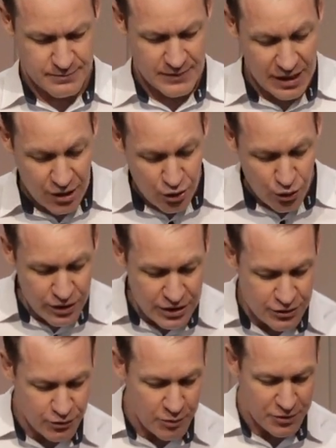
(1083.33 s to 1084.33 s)
And according
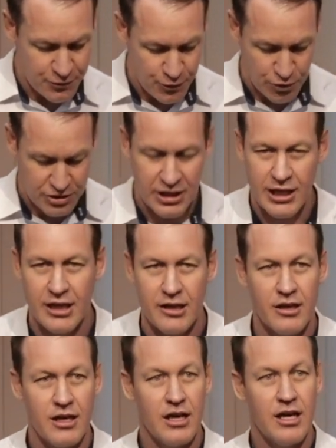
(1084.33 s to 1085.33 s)
to Romans 14,
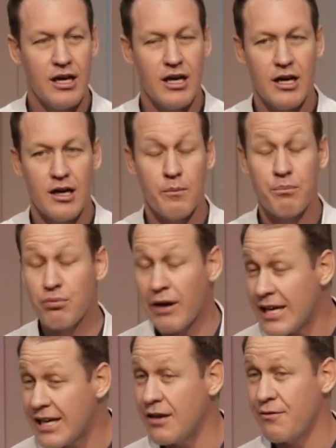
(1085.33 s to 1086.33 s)

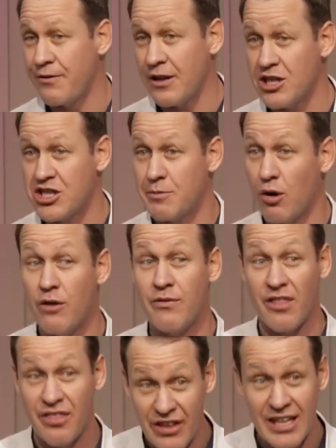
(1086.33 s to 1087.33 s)
breaking fellowship over
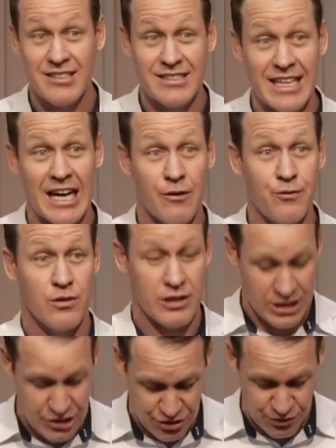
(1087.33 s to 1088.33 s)
these doubtful
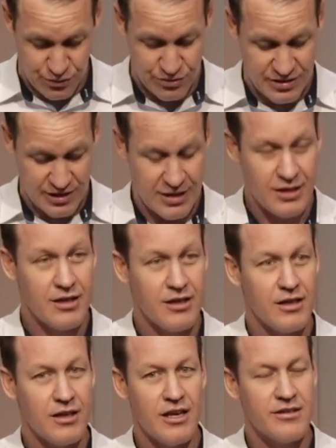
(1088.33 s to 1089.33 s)
issues
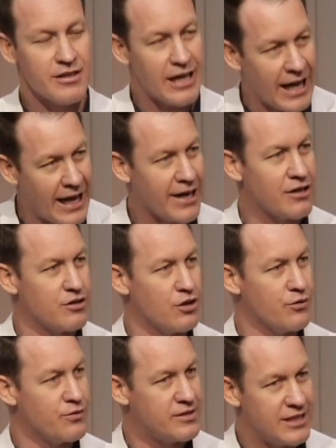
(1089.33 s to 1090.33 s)
is an act
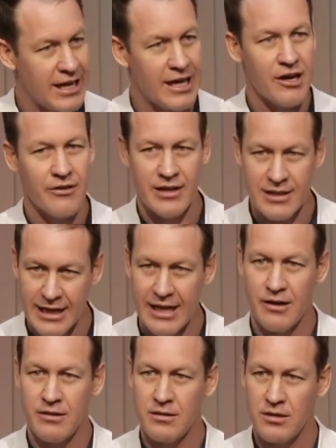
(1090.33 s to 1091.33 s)
of tearing
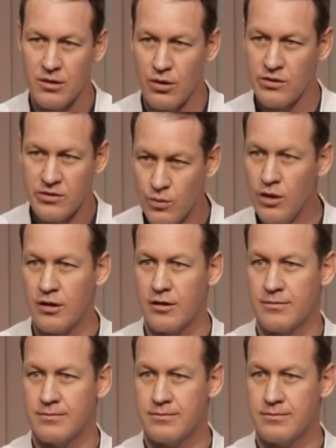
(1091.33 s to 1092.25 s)
down God's work.